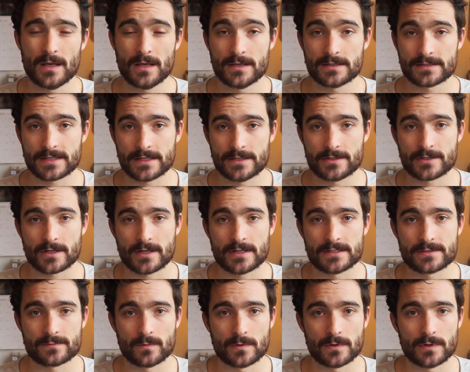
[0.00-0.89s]
St.
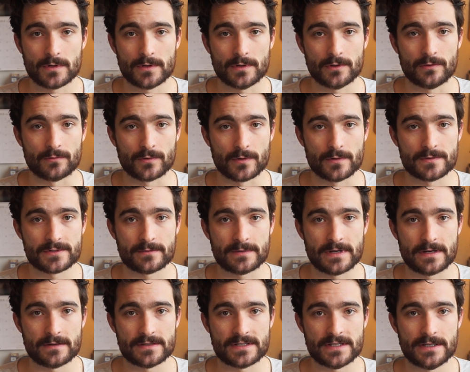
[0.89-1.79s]
John's wort grows
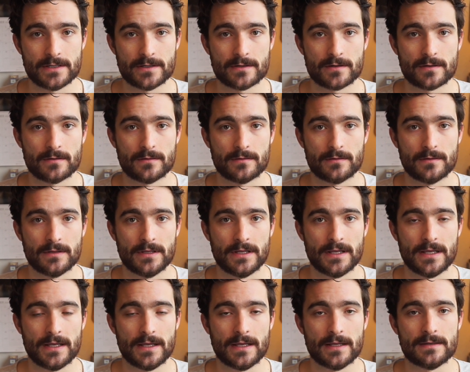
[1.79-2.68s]
around here
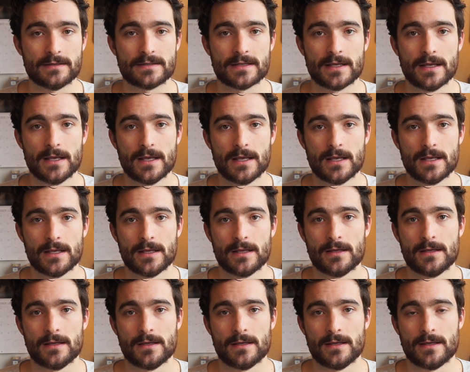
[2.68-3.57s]
and
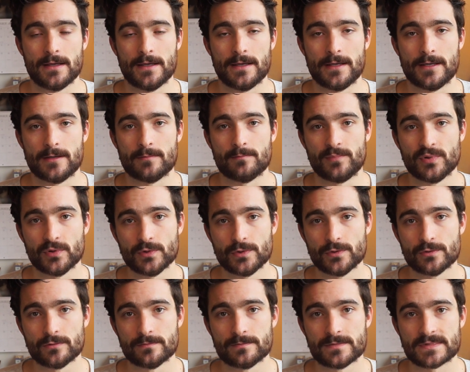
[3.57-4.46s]
it
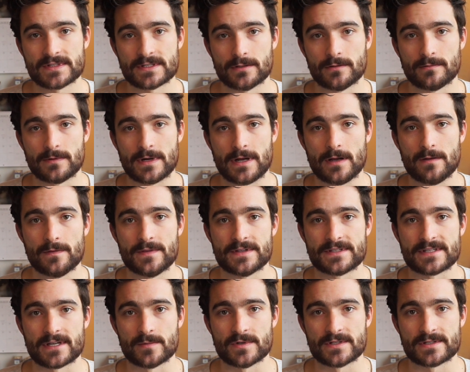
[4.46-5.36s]
blooms around the
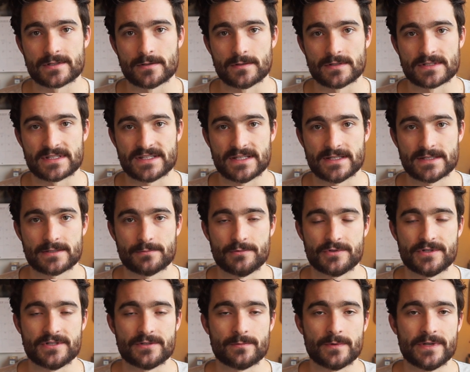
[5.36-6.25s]
summer solstice,
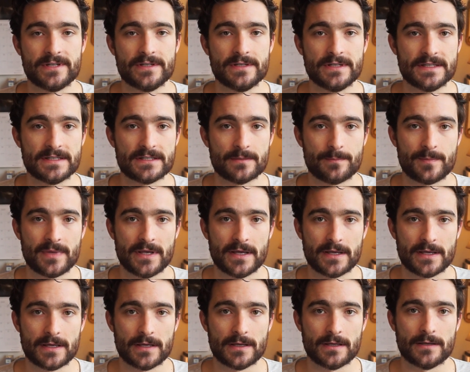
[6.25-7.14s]
which is when you need to
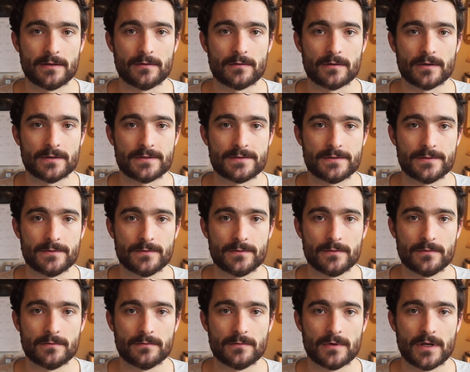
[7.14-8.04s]
pick it in order
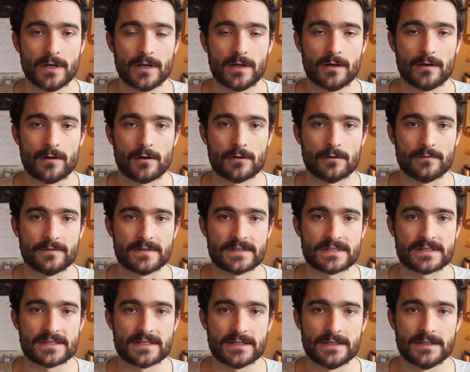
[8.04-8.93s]
to
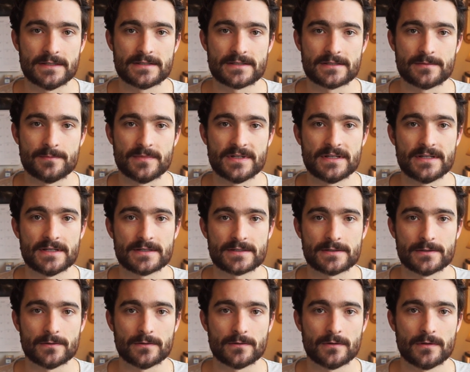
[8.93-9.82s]
harvest its
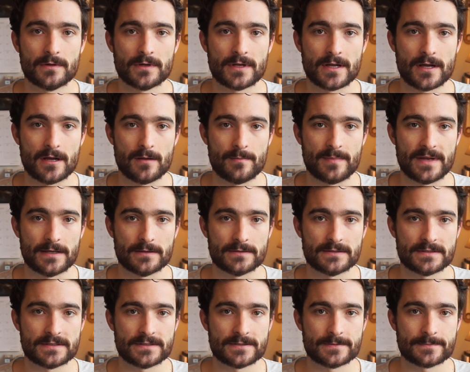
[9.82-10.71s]
medicinal
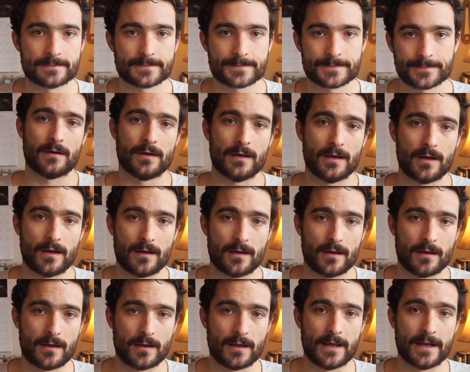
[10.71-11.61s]
compounds.
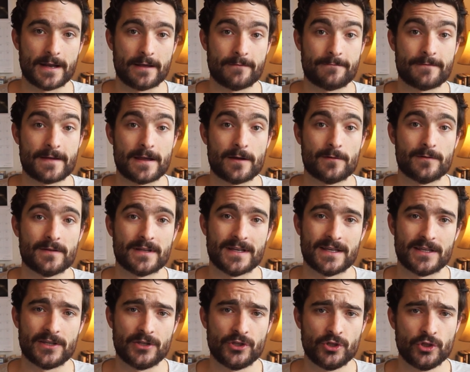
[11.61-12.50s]
And I found a
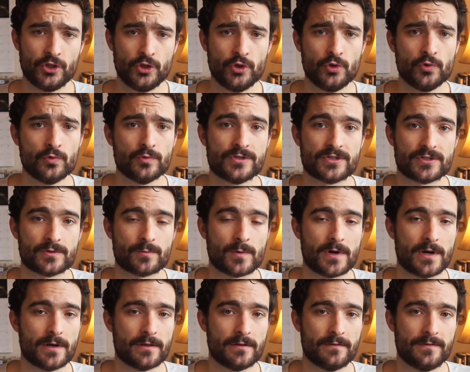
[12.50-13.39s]
huge
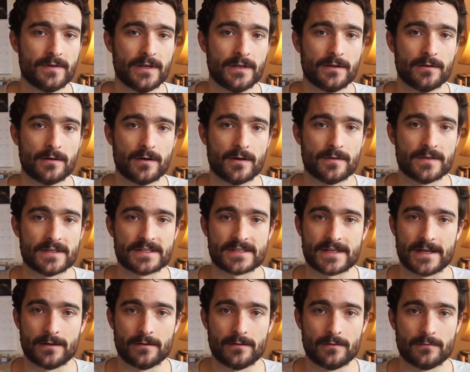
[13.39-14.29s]
swath of it on the
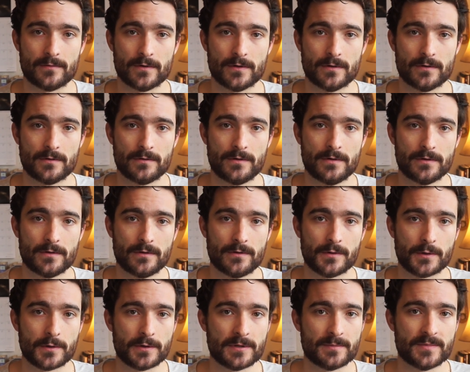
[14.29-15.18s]
side of the road,
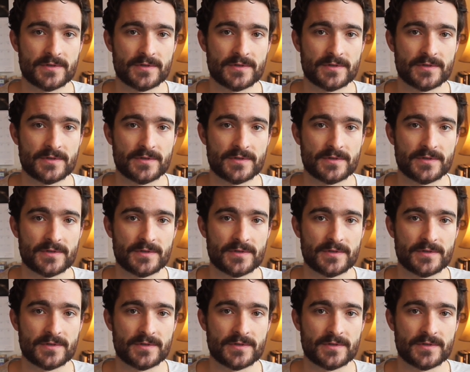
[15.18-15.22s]
growing